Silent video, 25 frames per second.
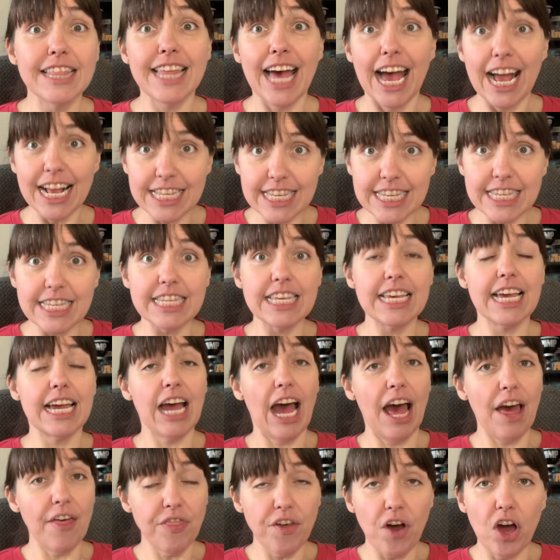
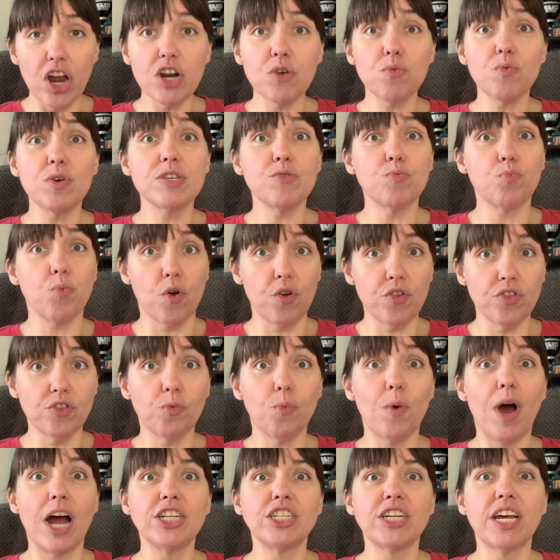I thought it was worth the
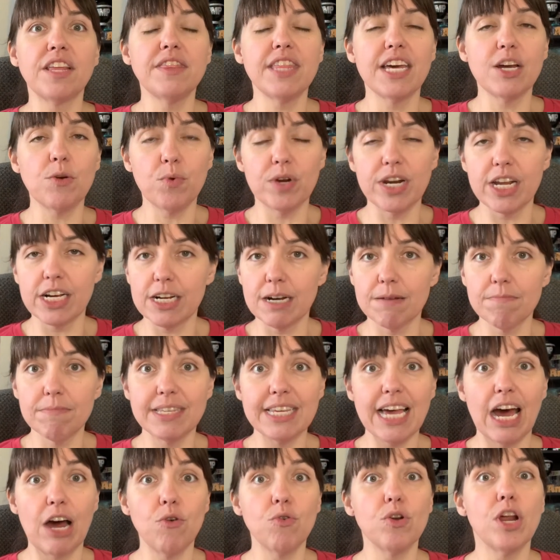watch. I think when it
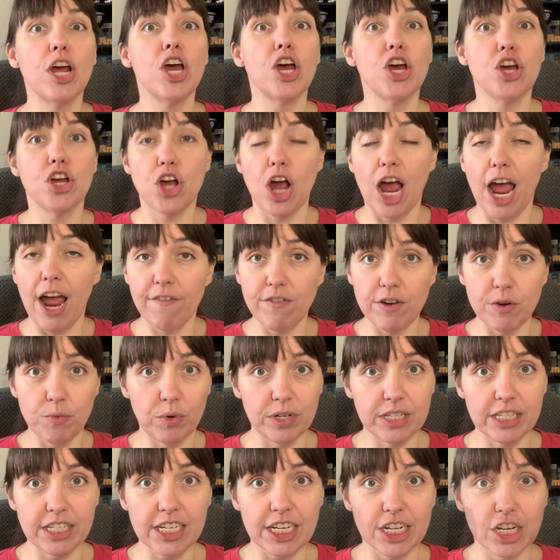comes out,
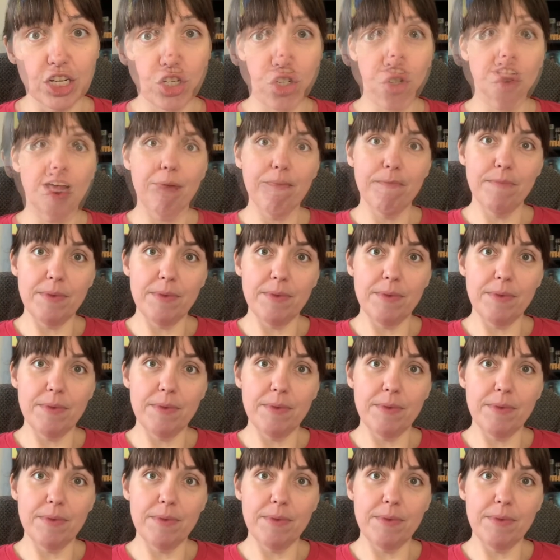everyone's going to enjoy it.